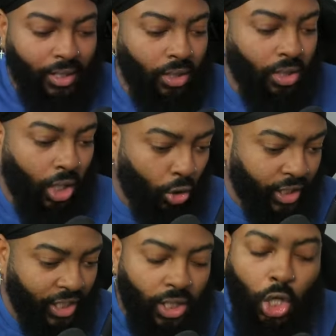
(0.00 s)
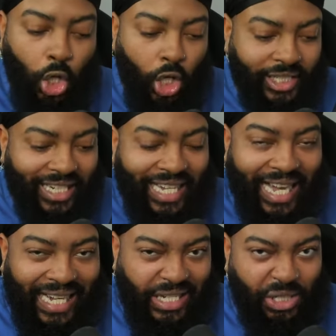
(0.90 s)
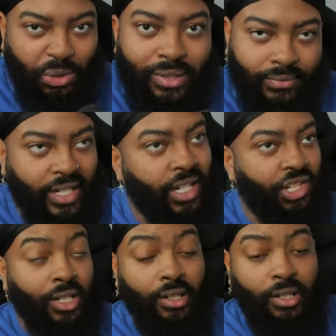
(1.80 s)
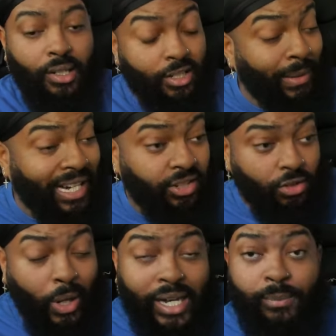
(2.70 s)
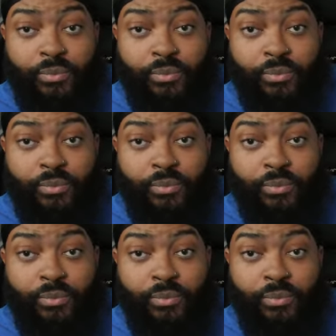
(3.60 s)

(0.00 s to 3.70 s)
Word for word: Cody, all you gotta do is finish it. This match was great.